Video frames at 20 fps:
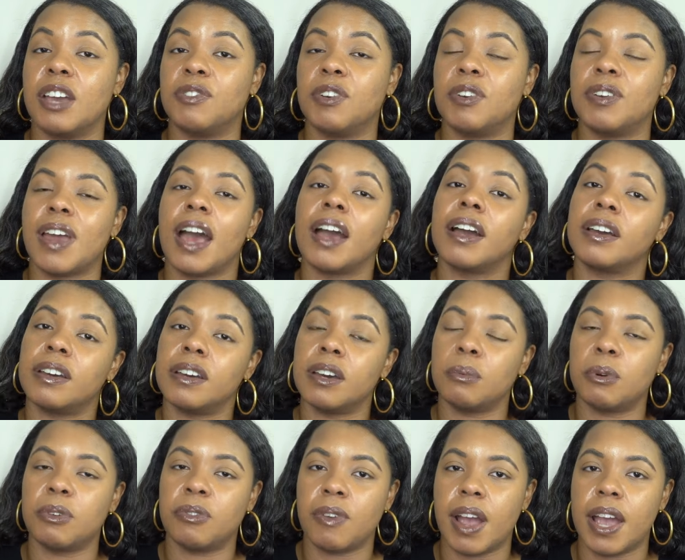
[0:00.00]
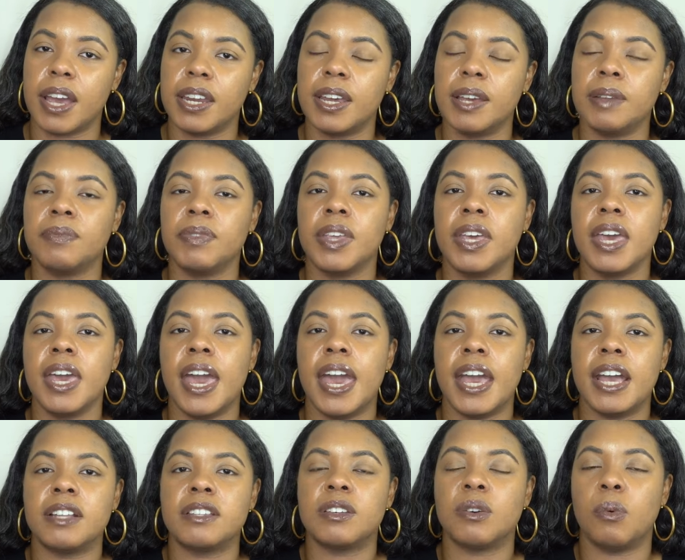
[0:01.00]
if you're not good with writing
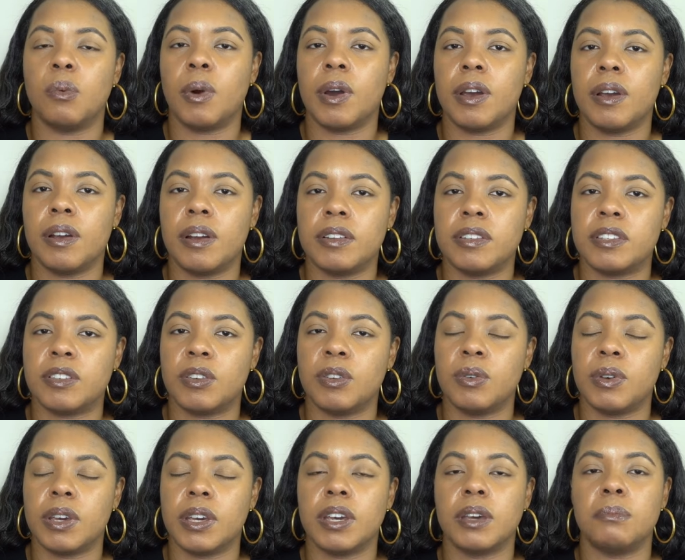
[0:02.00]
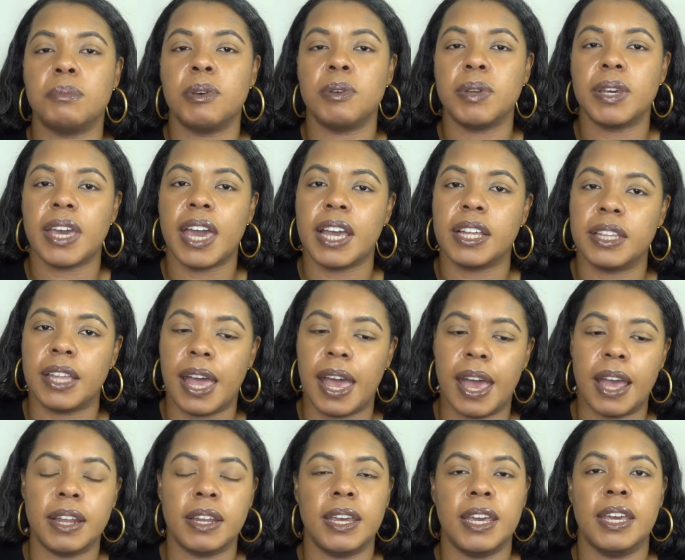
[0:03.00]
into words so you can communicate
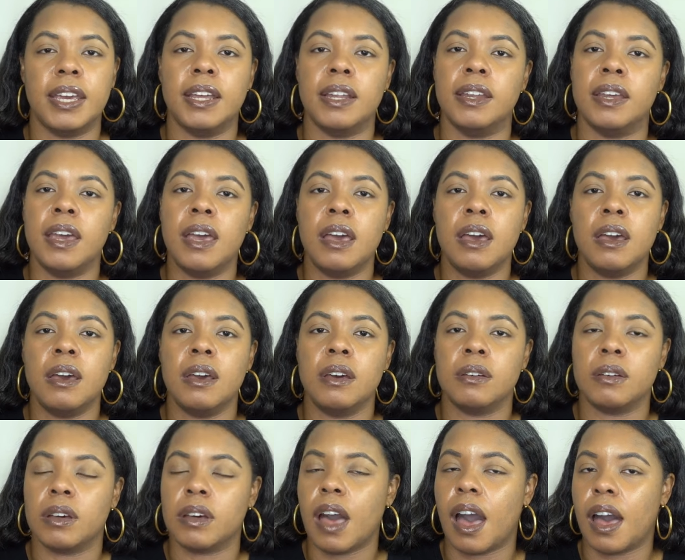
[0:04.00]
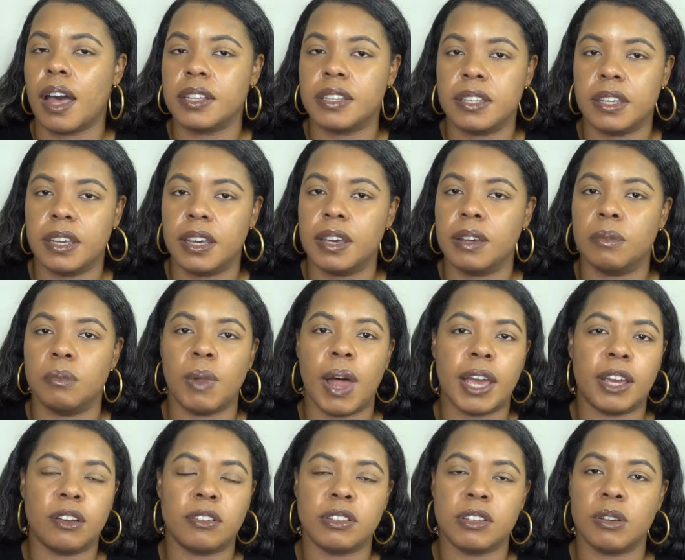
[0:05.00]
that in content
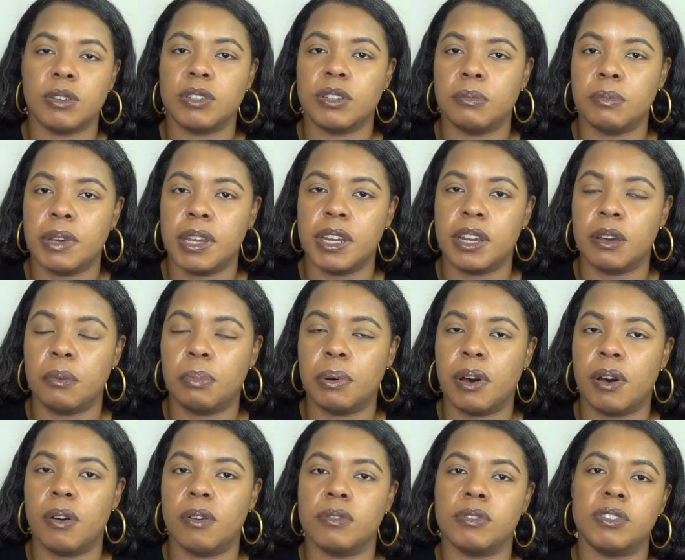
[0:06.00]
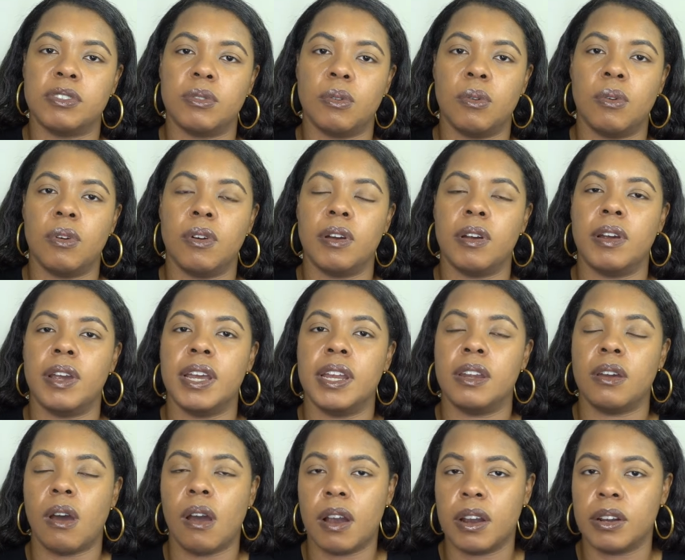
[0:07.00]
like your social media posts or
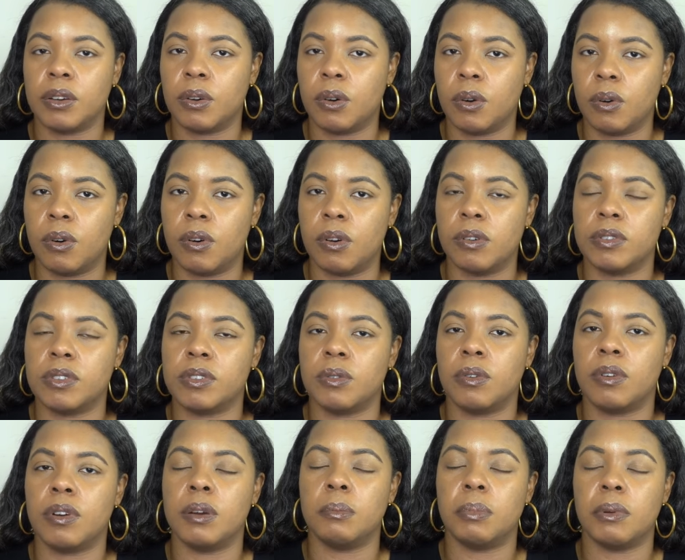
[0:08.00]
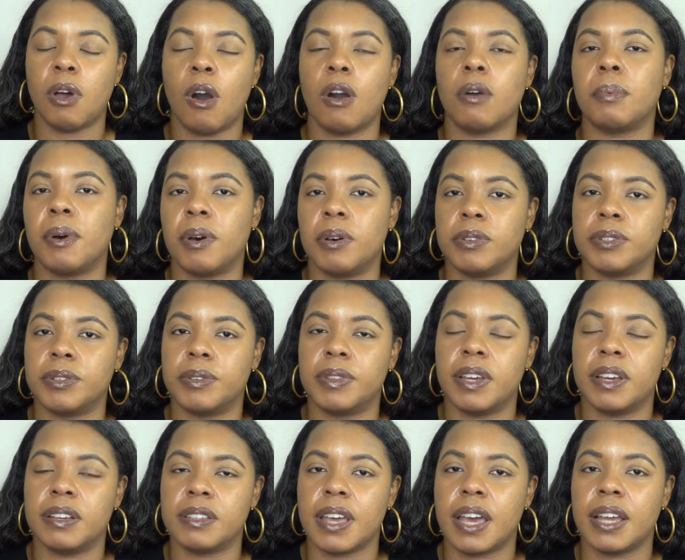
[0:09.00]
in articles or in blog posts or
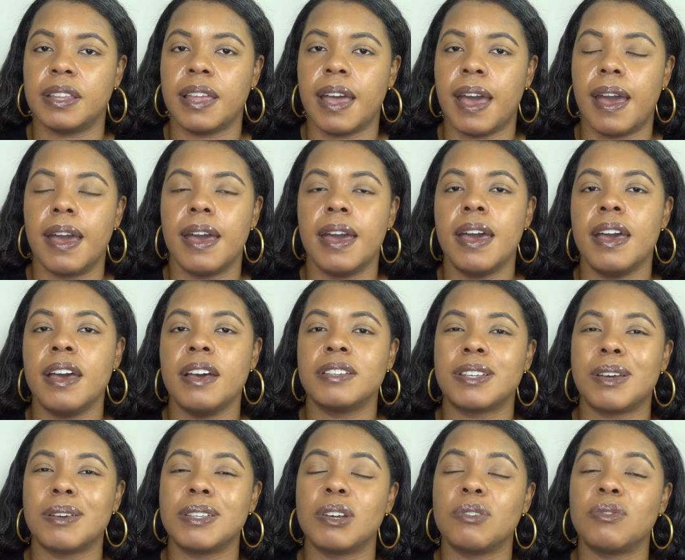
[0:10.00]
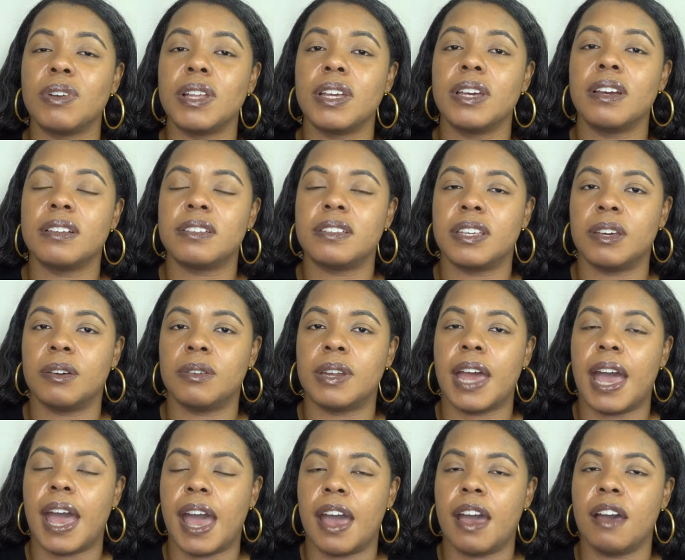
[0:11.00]
things like that. So it's a really good skill
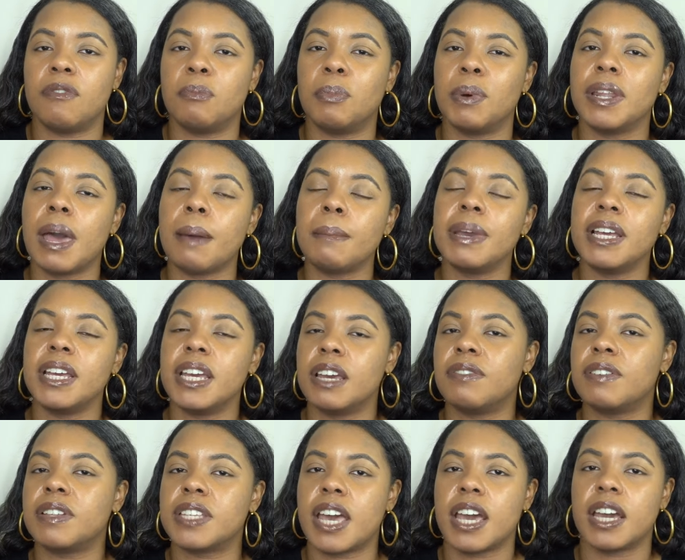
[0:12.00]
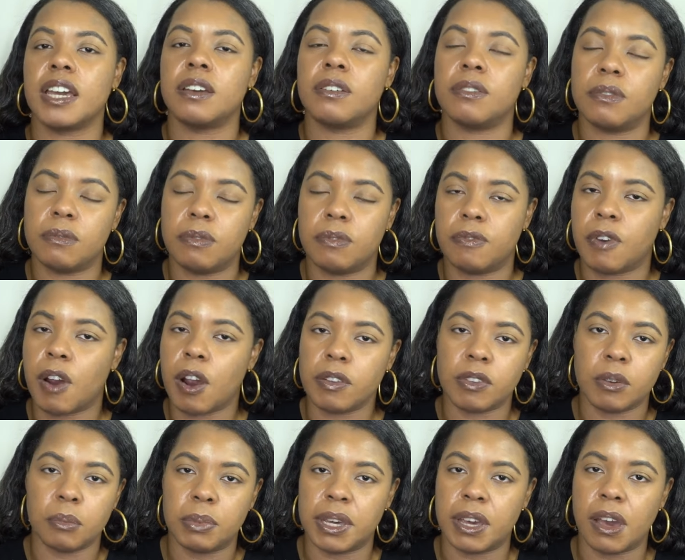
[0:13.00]
to have. But let me even take it
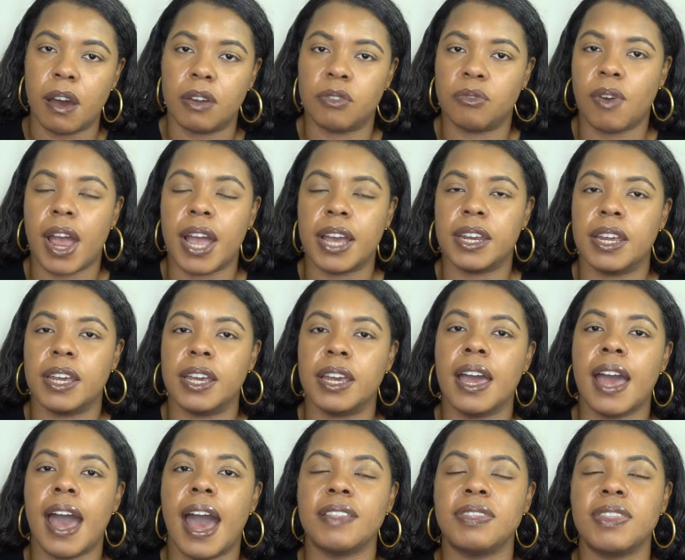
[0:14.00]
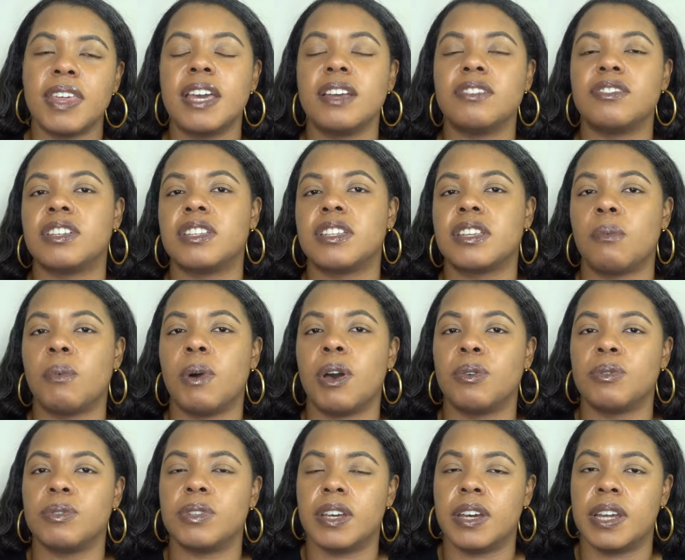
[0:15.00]
further beyond writing. I think just someone
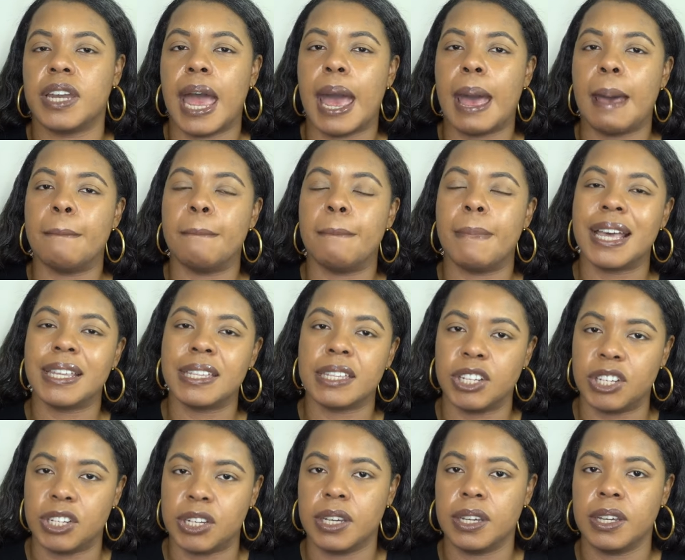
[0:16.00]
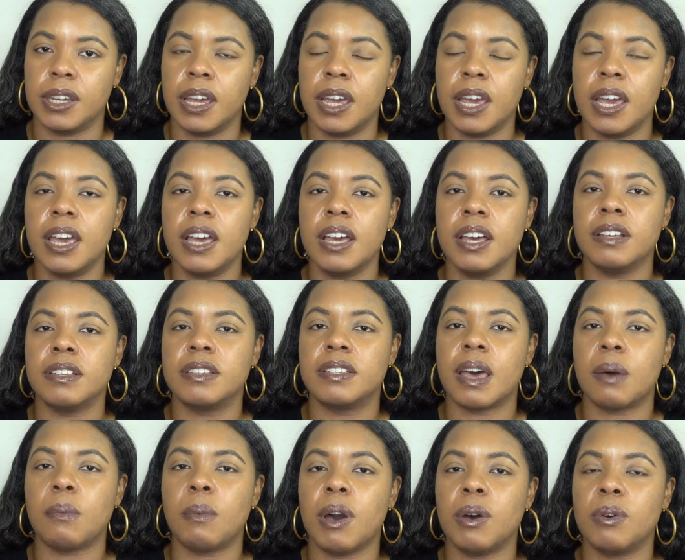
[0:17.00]
who's good at messaging
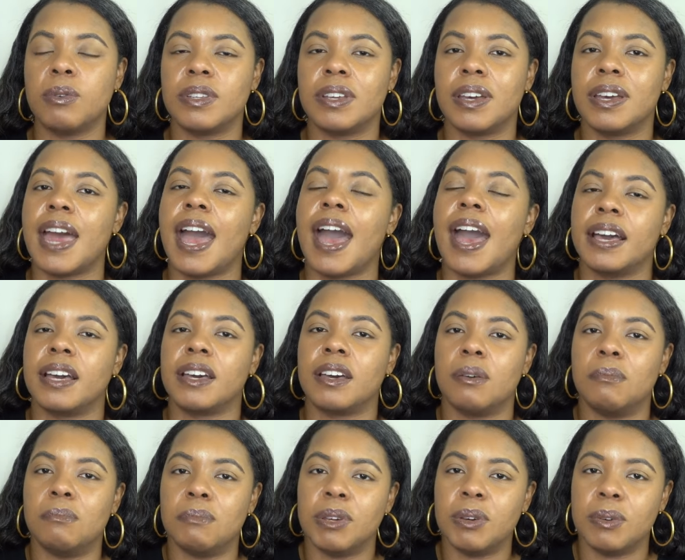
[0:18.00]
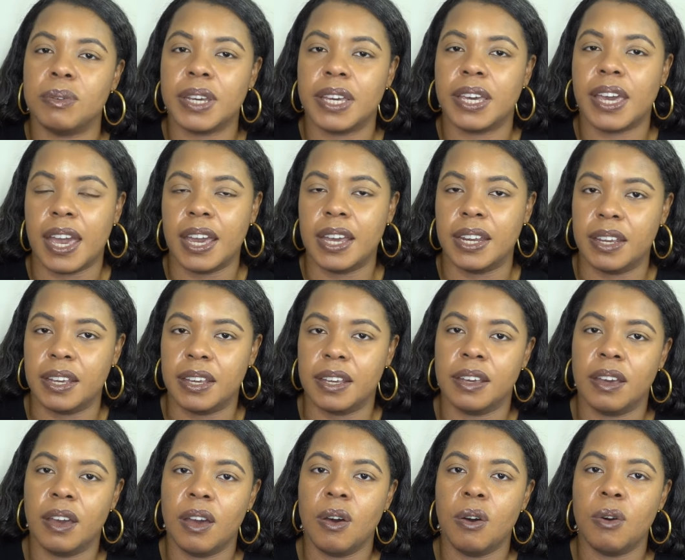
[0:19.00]
someone who's good at
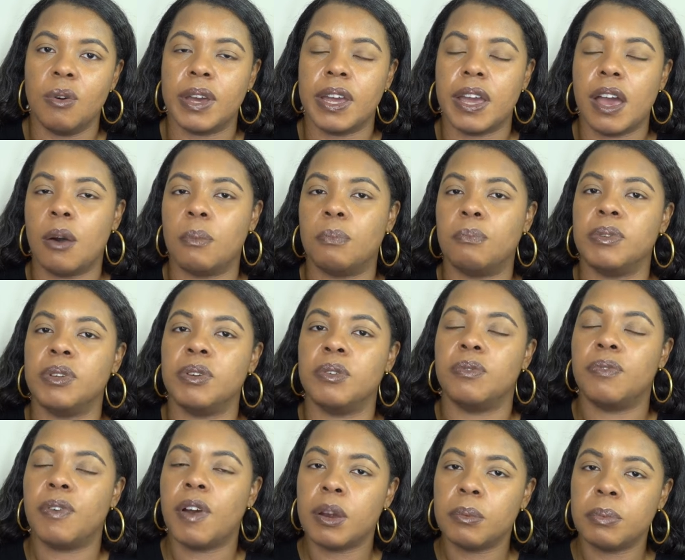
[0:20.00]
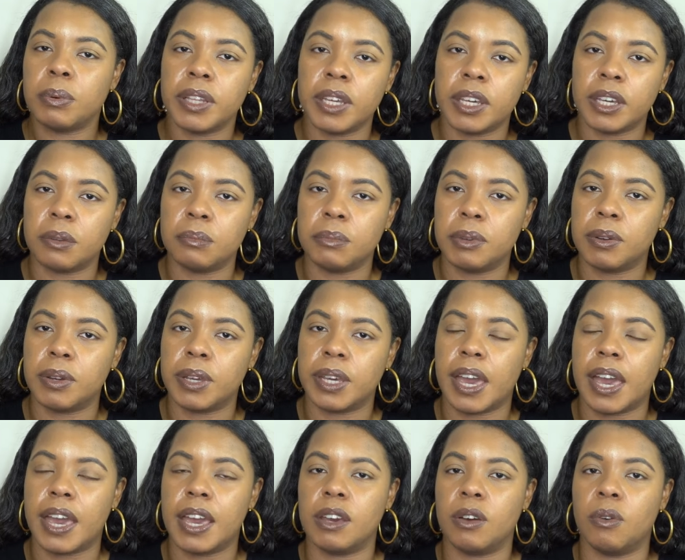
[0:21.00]
communicating, who can help you verbally
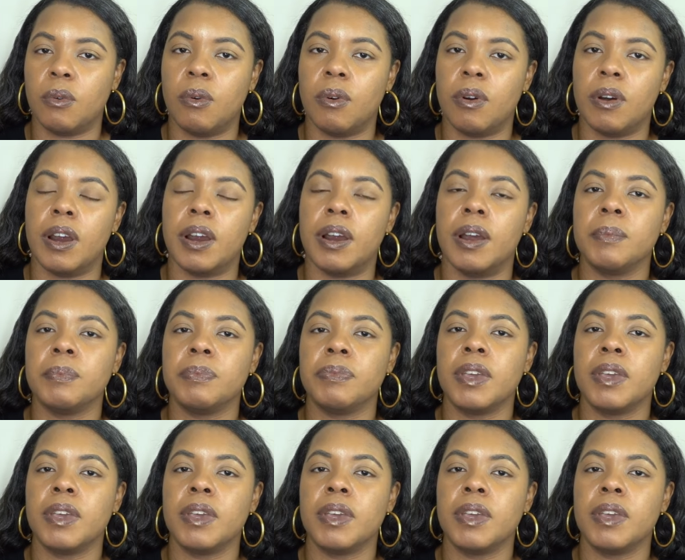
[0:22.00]
communicate or